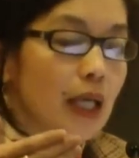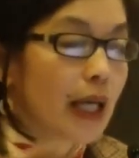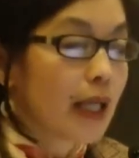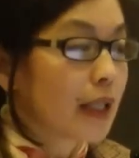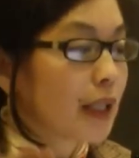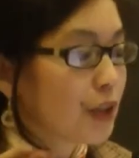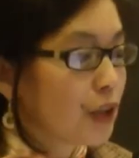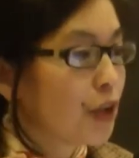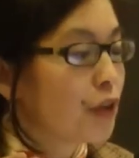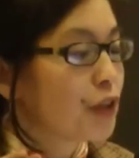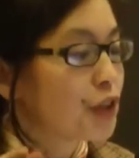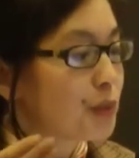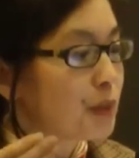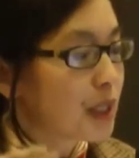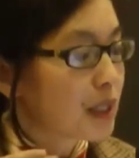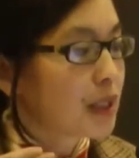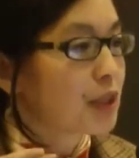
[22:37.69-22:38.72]
I know this
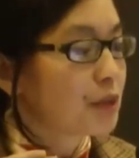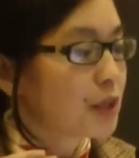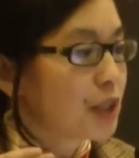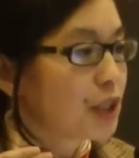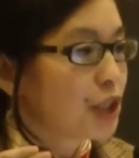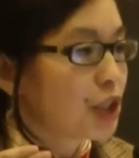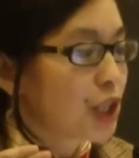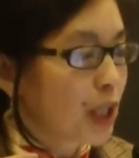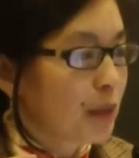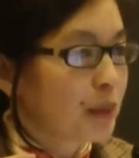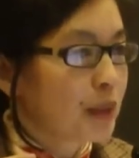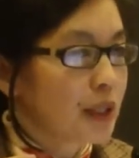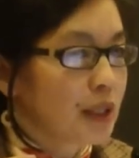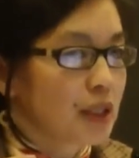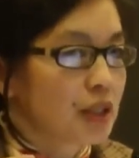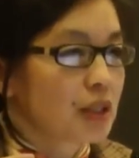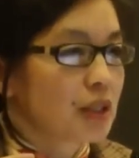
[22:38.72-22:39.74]
because it was a
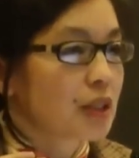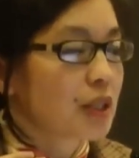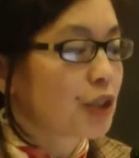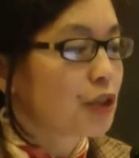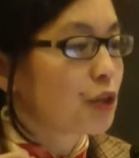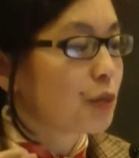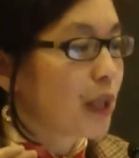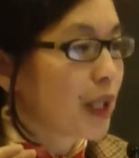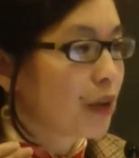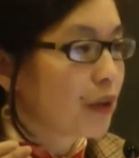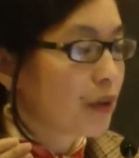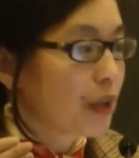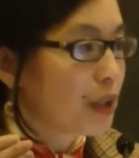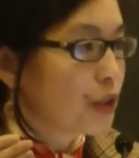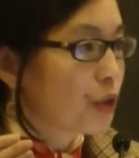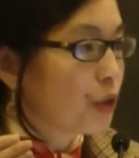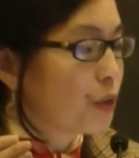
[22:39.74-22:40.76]
Japanese central banker
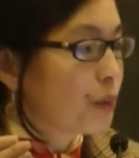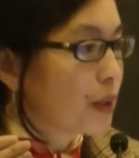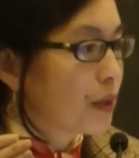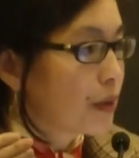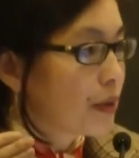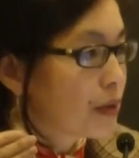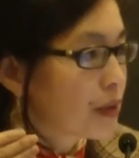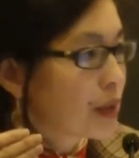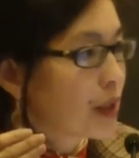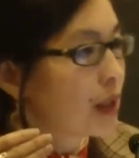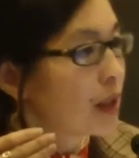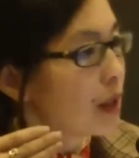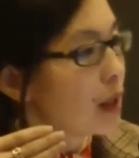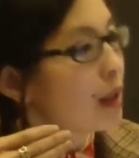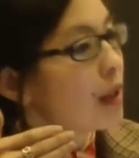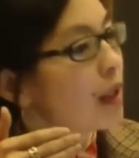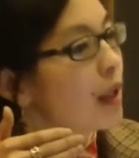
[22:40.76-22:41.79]
that told me this.
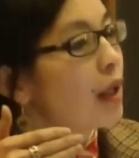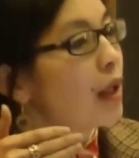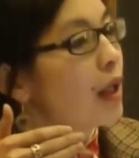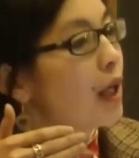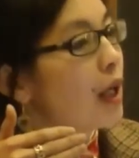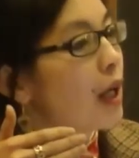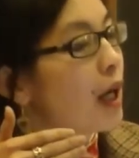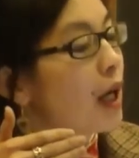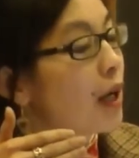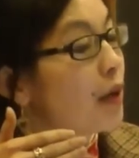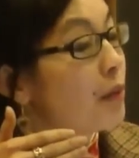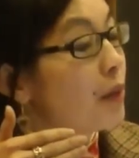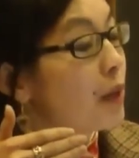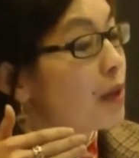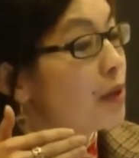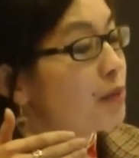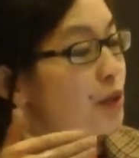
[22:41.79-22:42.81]

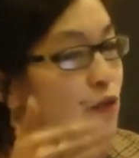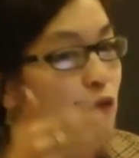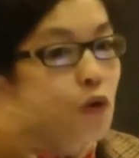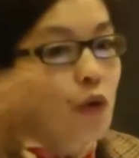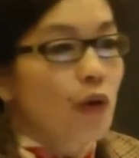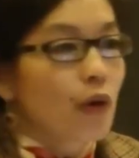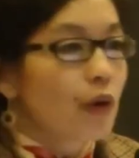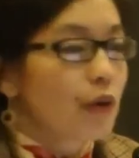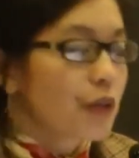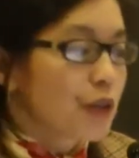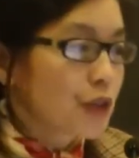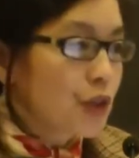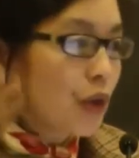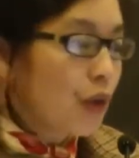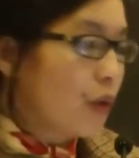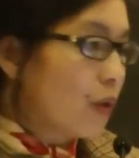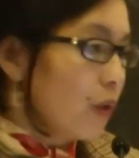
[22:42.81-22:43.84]
Before this
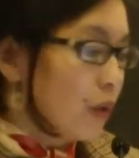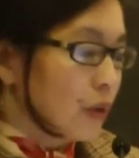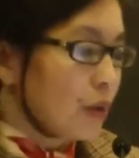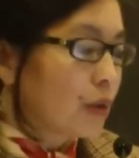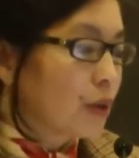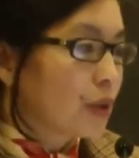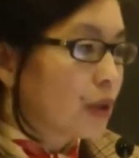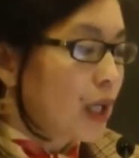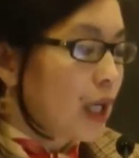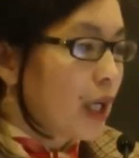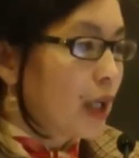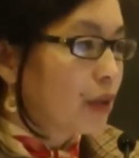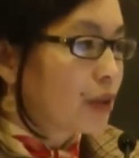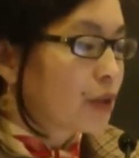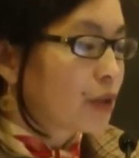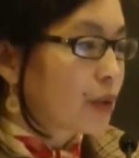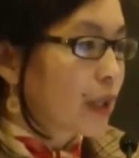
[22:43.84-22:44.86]
whole
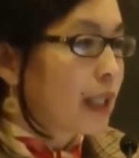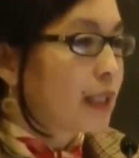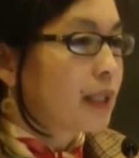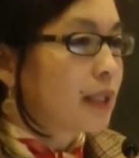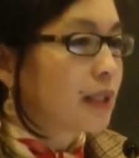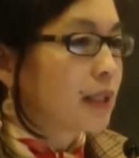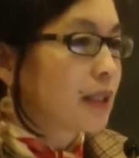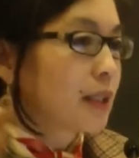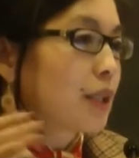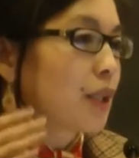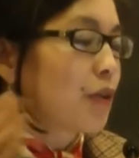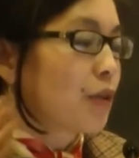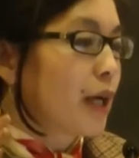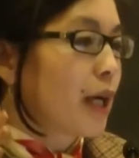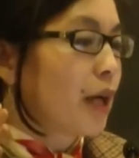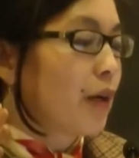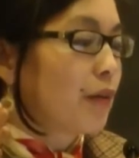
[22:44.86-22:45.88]
craziness
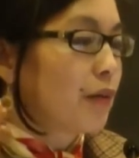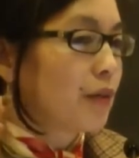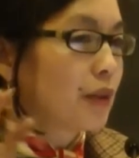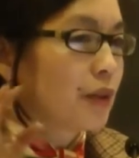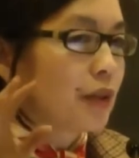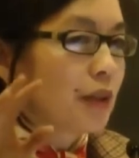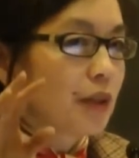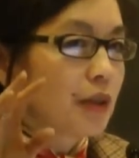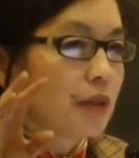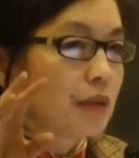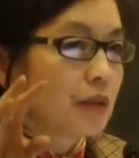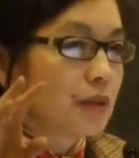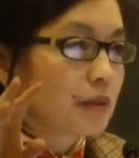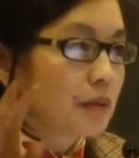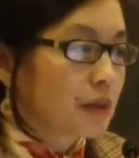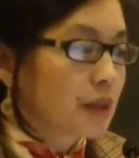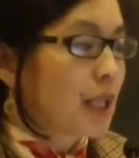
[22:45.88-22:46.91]
around the
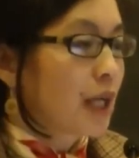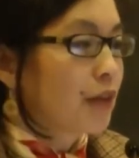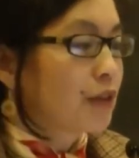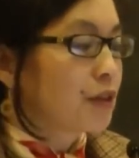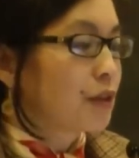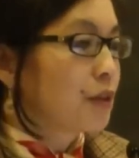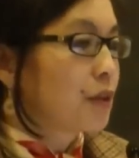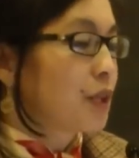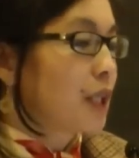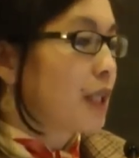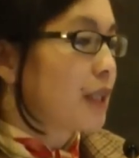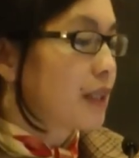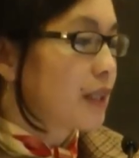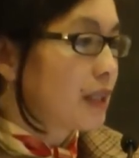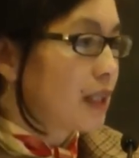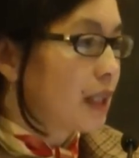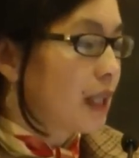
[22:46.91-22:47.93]
South
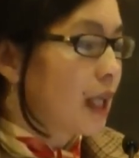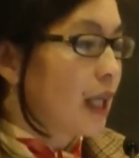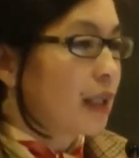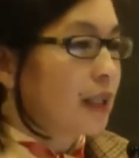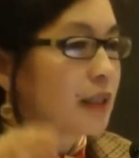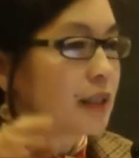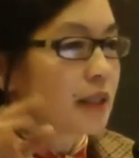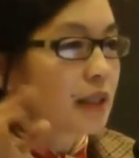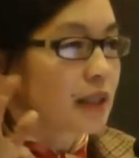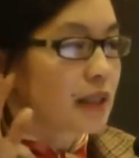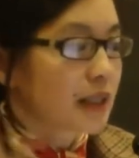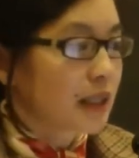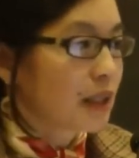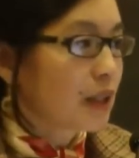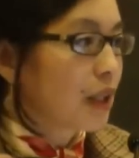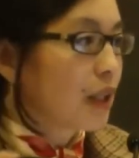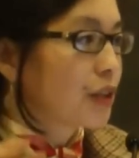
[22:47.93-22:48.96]
China Sea Islands and the
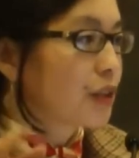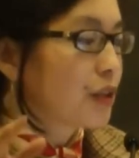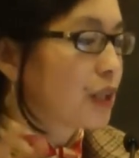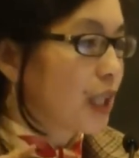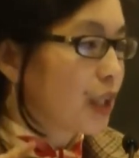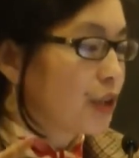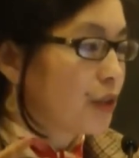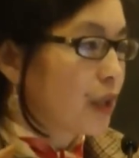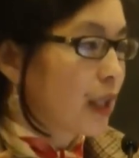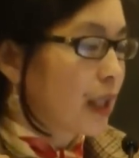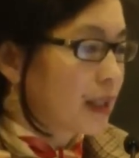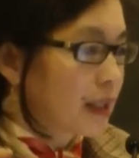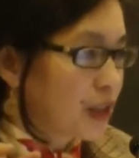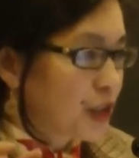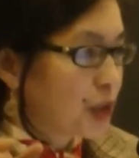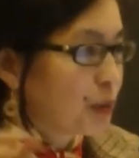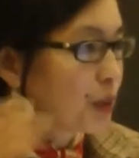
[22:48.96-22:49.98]
Senkaku Dayu
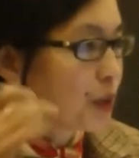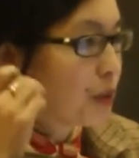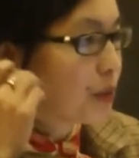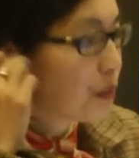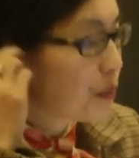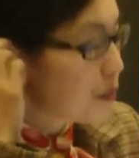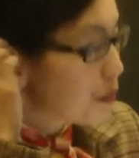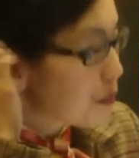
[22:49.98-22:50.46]
Island dispute.